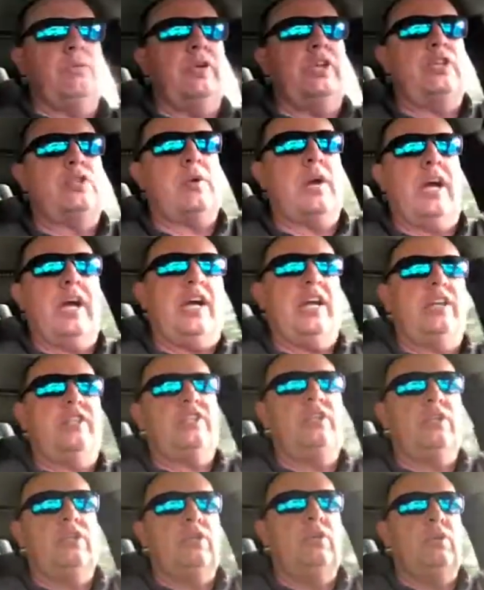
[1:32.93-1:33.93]
that we try
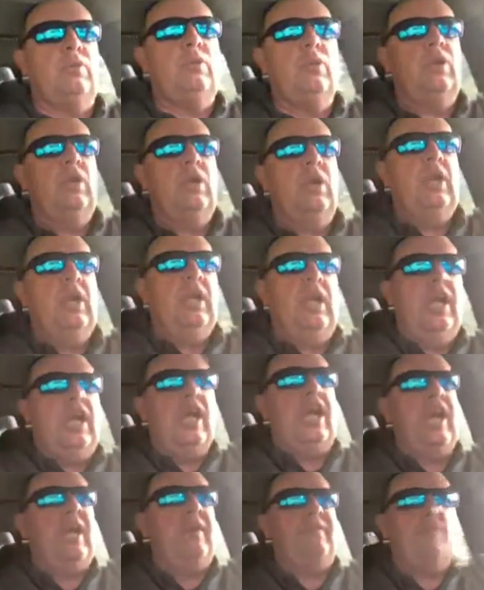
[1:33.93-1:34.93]
to
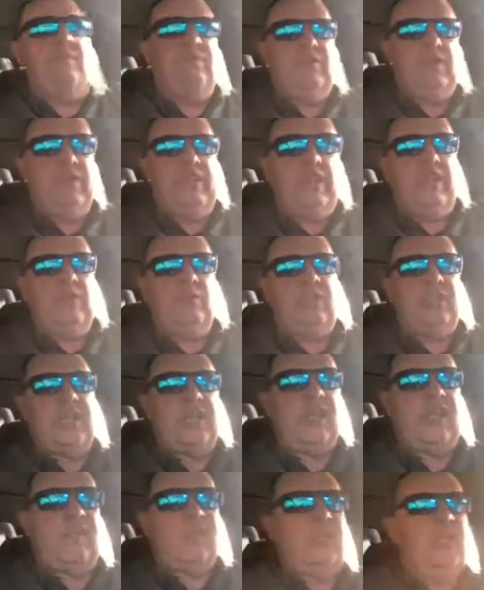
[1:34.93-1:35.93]
have the videos
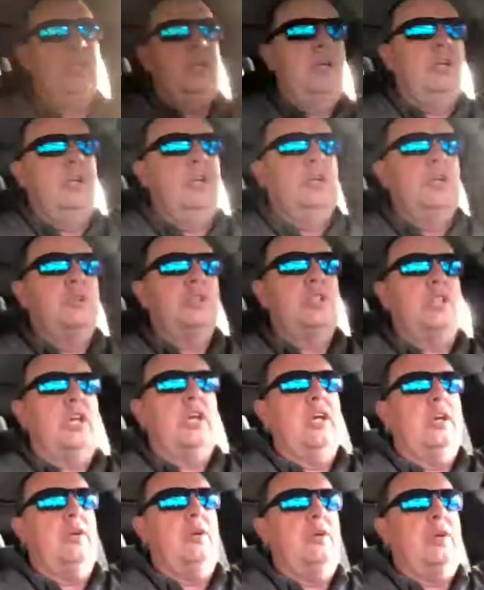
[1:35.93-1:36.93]
out.
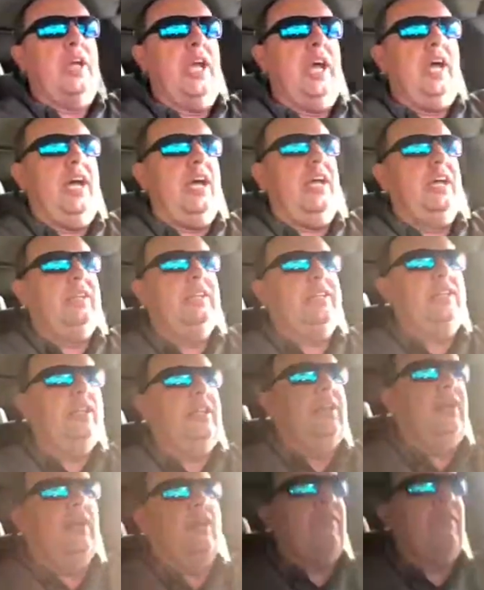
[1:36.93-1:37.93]
So guys,
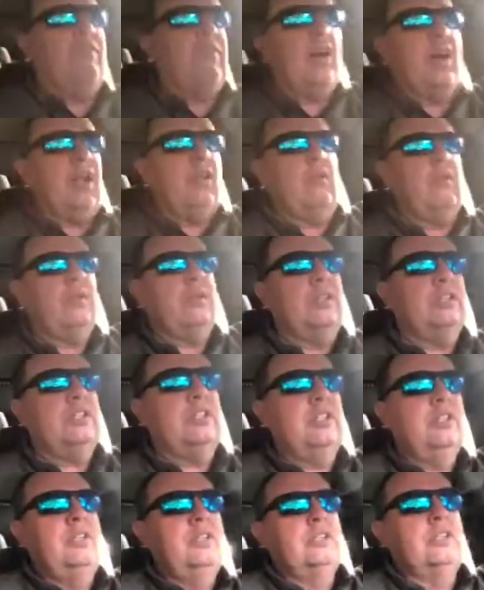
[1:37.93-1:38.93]
follow
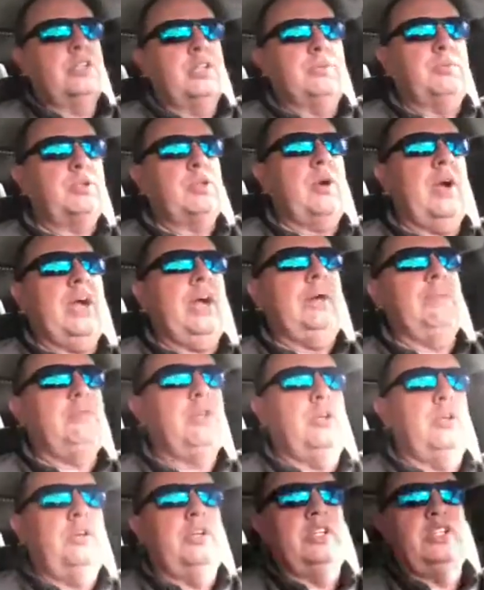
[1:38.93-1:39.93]
us, subscribe
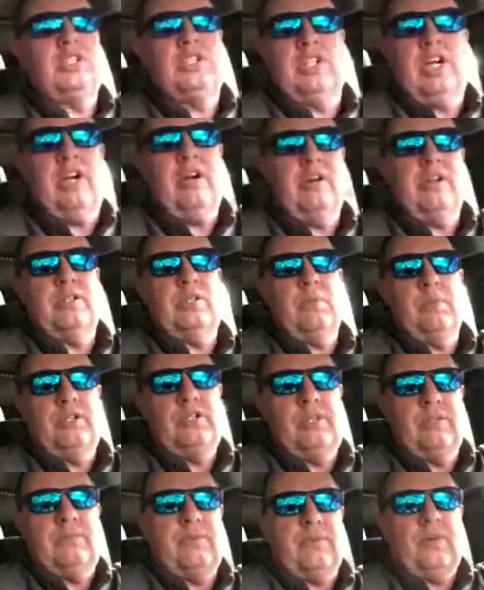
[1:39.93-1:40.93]
to us, share us
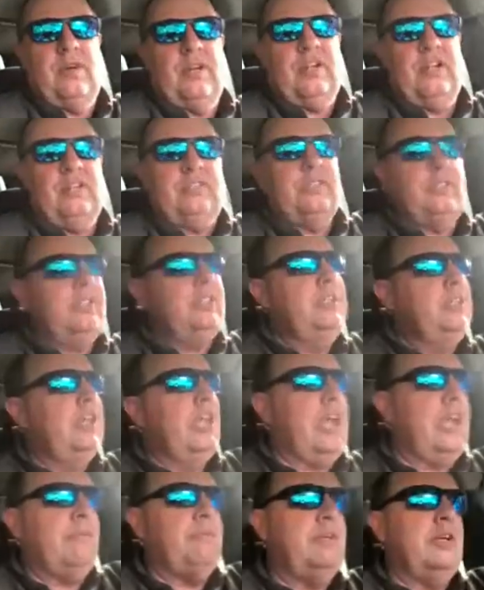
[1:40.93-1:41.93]
with your friends,
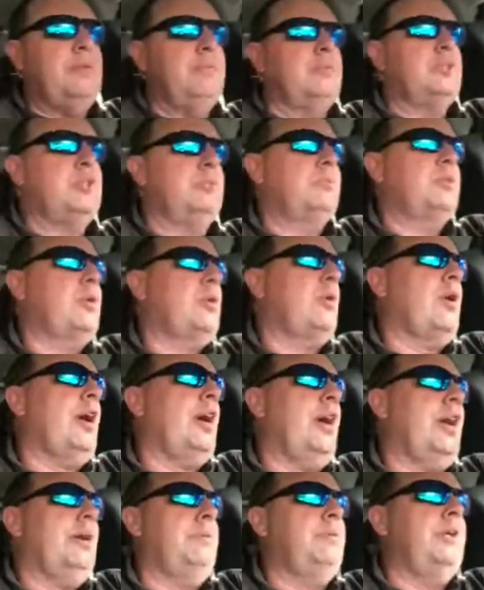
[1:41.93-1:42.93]
have them
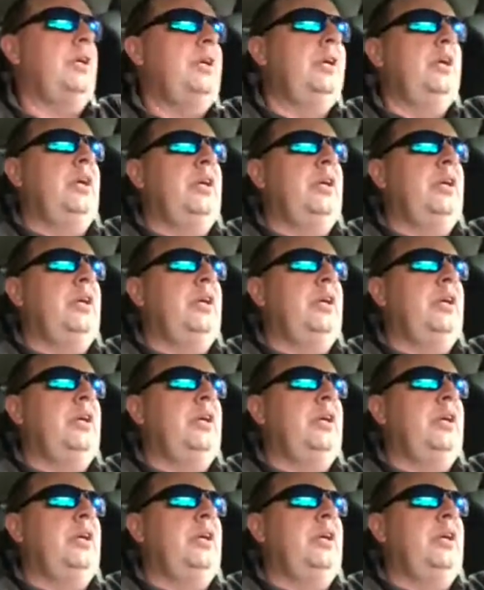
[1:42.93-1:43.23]
subscribe,